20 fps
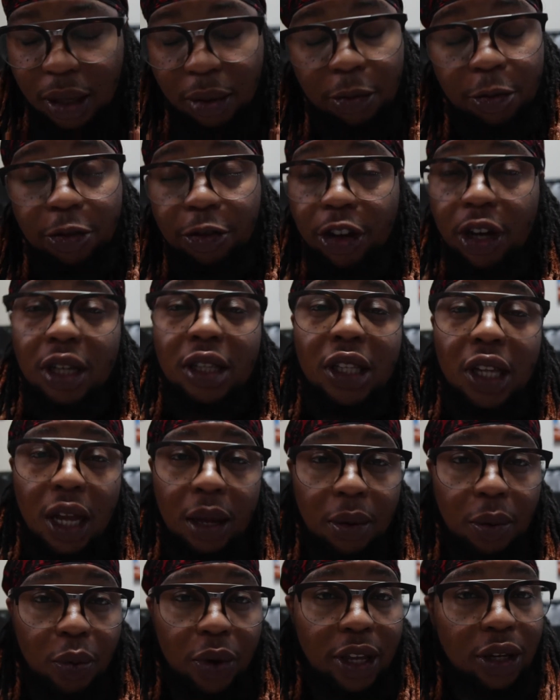I'm fucked
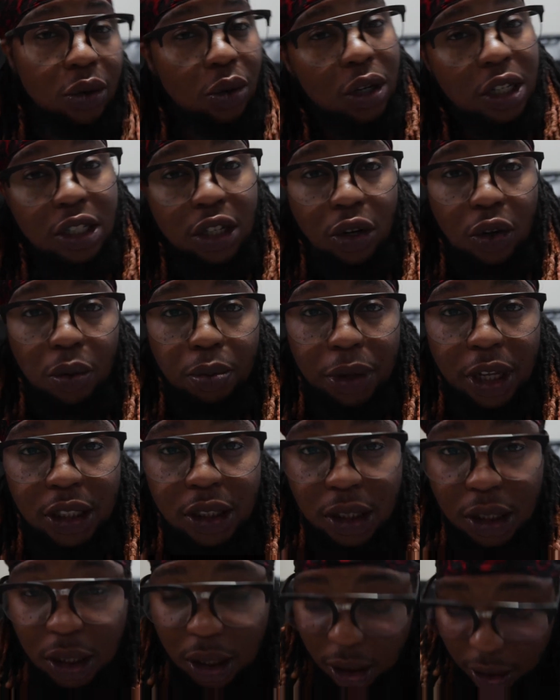up. I'm waiting on this little
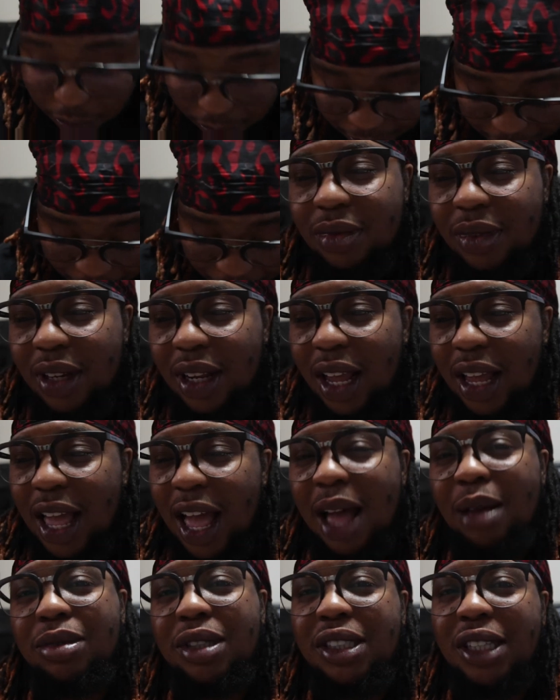bitch to come.
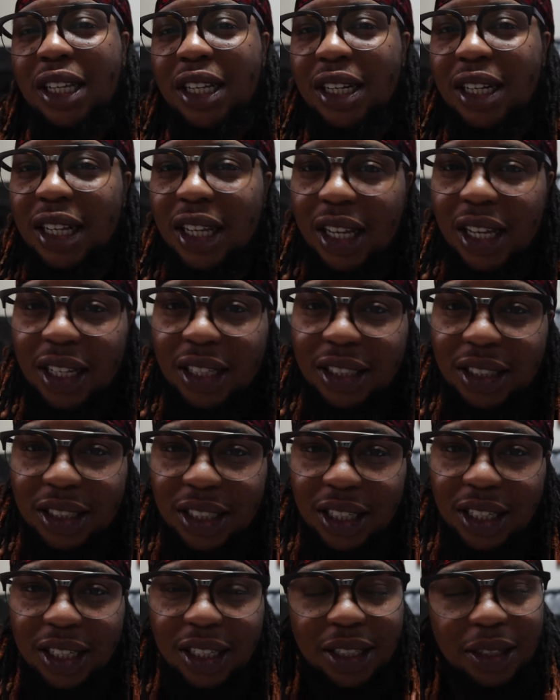I'm sitting there and
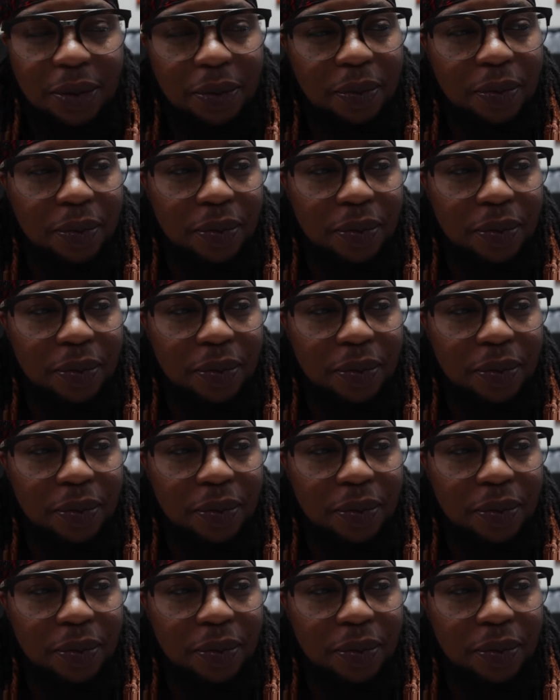shit.